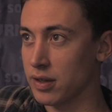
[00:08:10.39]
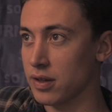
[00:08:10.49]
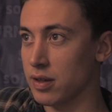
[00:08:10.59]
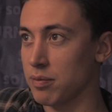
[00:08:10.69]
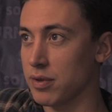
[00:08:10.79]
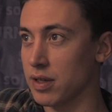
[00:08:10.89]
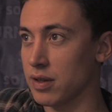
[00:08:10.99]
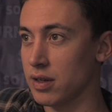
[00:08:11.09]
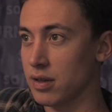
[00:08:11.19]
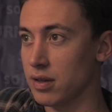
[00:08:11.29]
is something
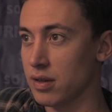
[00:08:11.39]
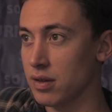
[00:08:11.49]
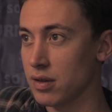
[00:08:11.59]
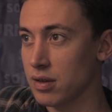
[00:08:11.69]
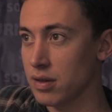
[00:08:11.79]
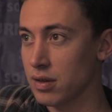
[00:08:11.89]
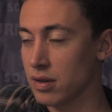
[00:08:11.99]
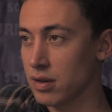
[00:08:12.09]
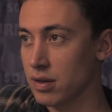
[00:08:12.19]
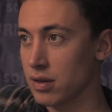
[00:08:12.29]

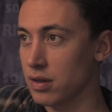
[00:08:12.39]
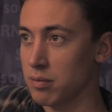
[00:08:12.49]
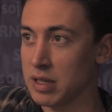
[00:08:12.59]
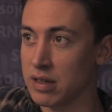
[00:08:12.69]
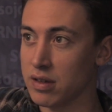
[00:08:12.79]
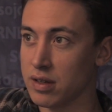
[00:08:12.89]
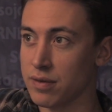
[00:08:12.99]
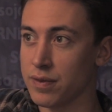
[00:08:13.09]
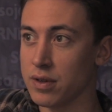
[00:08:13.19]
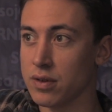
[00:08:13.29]
that to me still
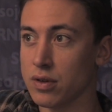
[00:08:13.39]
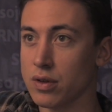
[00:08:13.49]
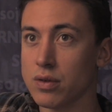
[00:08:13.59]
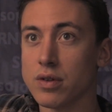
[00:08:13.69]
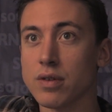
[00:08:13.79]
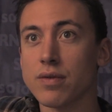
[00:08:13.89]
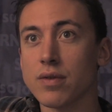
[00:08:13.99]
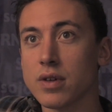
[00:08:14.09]
feels elusive,